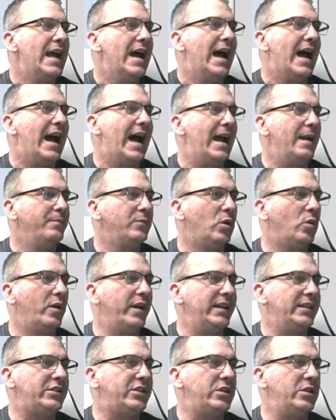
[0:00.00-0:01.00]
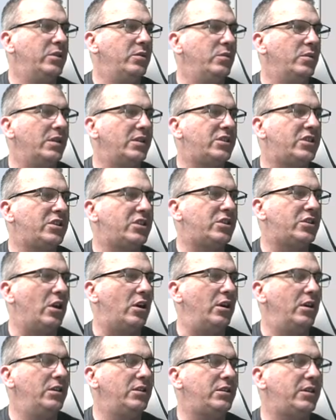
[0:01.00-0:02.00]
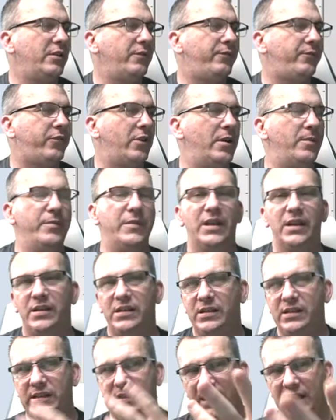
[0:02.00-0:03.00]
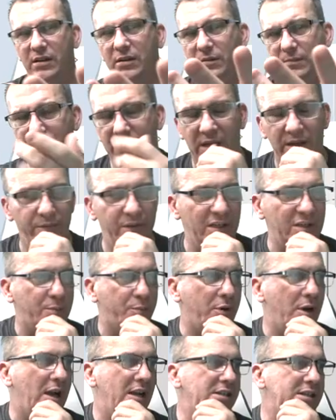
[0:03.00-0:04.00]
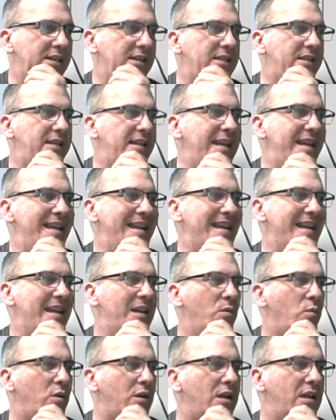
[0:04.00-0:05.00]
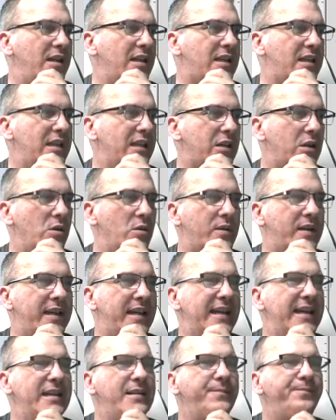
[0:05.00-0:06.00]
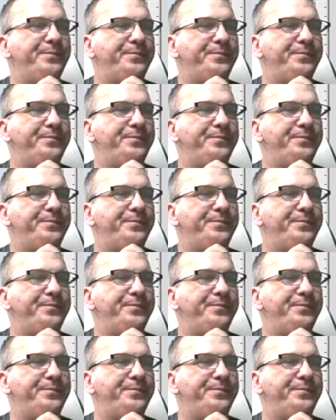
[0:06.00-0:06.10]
I'm going to start from the center of this project, and we're going to click OK.